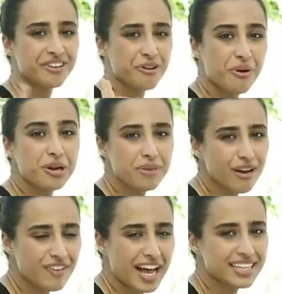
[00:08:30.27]
You don't want to be
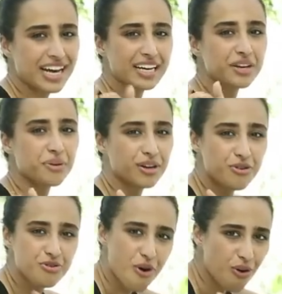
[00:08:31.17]
a flat tire, you want to
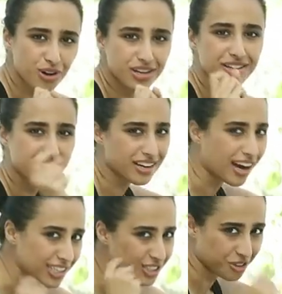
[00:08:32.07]
roll. The
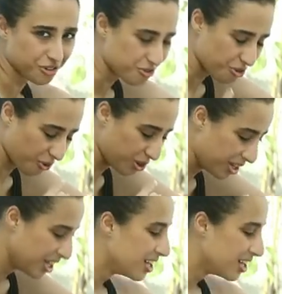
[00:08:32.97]
tire should roll.